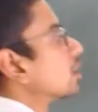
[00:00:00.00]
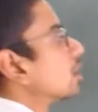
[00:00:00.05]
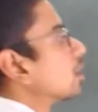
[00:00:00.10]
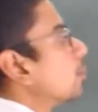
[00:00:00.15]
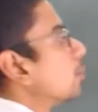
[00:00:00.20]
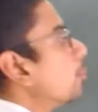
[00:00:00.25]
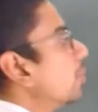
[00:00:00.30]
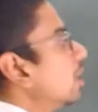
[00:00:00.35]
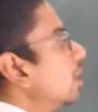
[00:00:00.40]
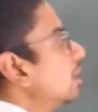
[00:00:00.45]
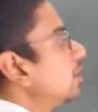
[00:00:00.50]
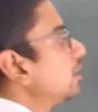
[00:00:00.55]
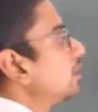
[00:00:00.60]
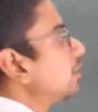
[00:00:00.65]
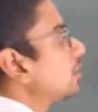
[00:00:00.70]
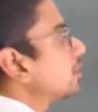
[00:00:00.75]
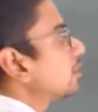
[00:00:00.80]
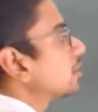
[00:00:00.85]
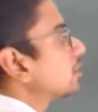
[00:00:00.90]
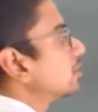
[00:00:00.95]

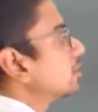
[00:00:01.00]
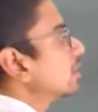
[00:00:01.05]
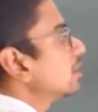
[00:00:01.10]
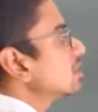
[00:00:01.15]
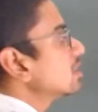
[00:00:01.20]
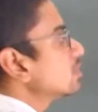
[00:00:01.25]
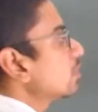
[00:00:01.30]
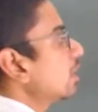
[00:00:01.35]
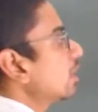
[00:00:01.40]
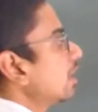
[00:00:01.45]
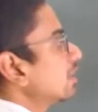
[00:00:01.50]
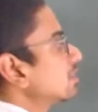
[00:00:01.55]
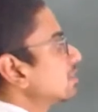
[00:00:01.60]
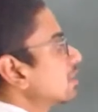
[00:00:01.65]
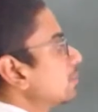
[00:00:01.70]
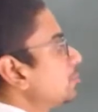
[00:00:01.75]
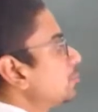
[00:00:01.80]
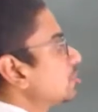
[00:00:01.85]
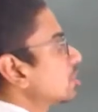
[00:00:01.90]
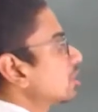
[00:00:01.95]
But there is one
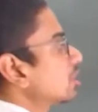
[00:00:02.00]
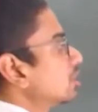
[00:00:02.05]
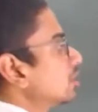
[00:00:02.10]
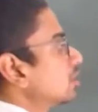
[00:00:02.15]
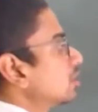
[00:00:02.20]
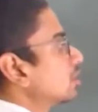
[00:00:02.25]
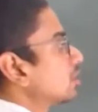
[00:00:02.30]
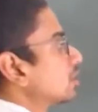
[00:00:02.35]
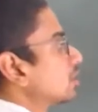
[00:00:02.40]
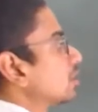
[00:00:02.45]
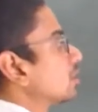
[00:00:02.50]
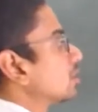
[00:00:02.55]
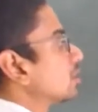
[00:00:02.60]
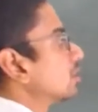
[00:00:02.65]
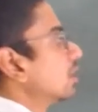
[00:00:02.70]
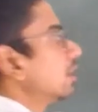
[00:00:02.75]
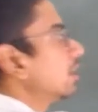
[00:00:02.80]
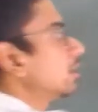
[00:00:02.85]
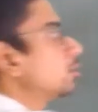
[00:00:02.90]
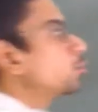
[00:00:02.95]
exception
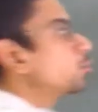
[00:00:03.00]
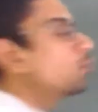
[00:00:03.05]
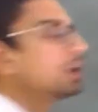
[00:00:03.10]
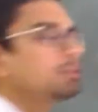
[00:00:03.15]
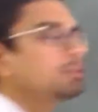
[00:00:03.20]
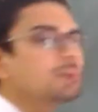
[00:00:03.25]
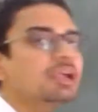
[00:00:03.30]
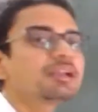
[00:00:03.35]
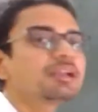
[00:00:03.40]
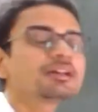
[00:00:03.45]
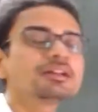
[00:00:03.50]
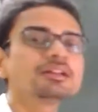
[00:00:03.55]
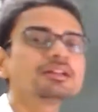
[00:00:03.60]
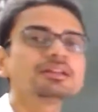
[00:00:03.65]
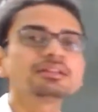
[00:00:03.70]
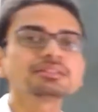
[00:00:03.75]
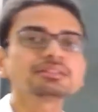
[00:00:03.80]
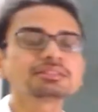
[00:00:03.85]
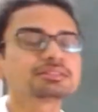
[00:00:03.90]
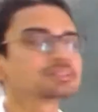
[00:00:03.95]
that one metal
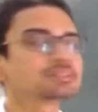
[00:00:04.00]
is